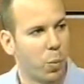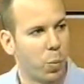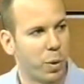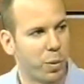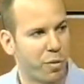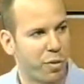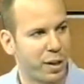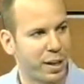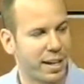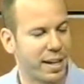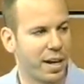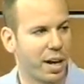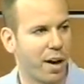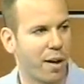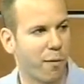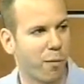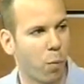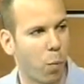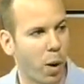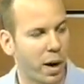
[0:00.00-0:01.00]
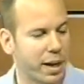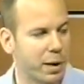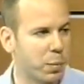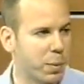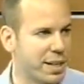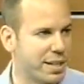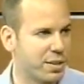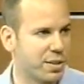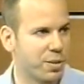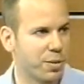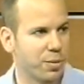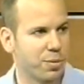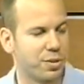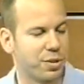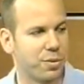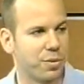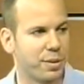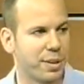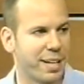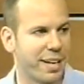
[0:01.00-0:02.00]
we were thinking of what can we do
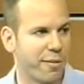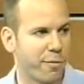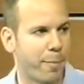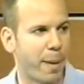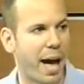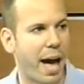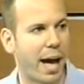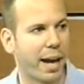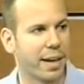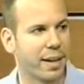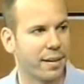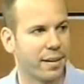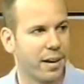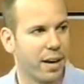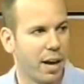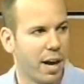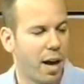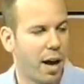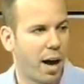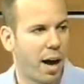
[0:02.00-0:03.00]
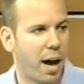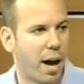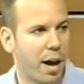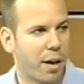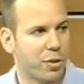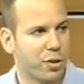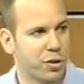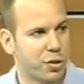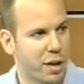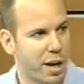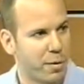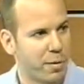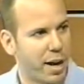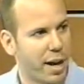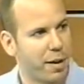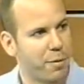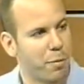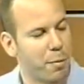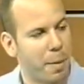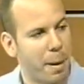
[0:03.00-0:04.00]
to give back and uh, just had I'd